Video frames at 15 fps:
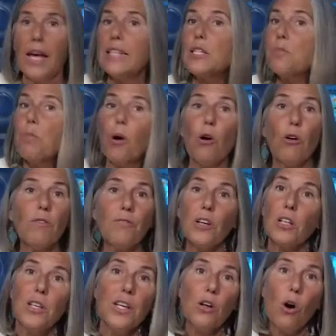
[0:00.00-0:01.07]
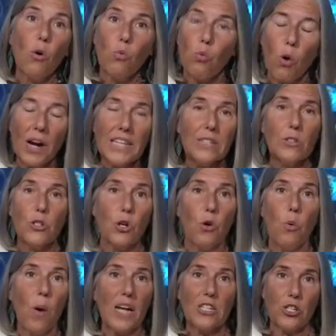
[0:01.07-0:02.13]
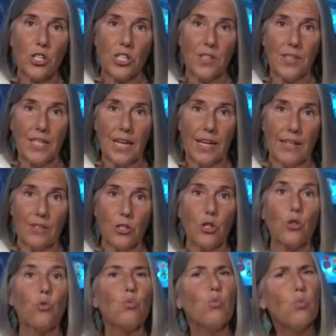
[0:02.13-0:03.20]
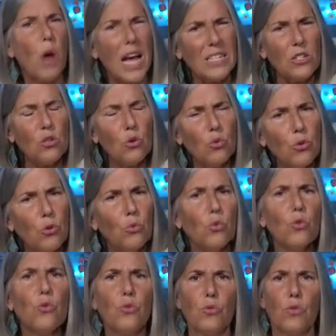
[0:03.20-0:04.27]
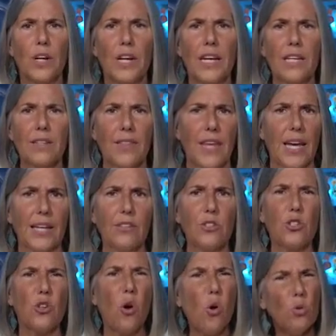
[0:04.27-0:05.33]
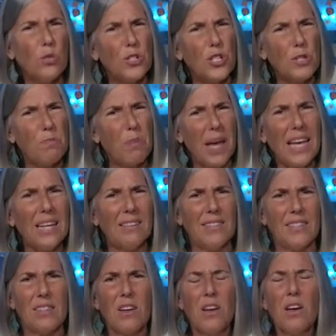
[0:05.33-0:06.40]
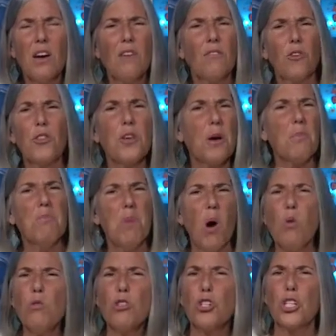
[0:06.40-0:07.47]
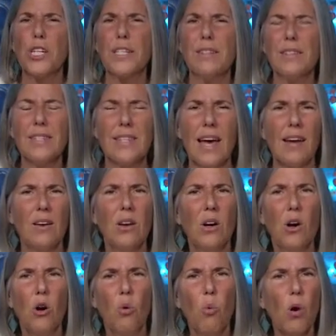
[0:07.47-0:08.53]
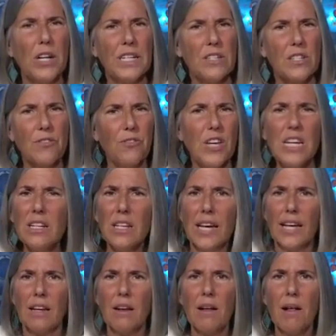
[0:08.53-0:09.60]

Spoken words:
It's perfectly all right to question things, to wrestle through things, to hold space for the emotions that one is feeling.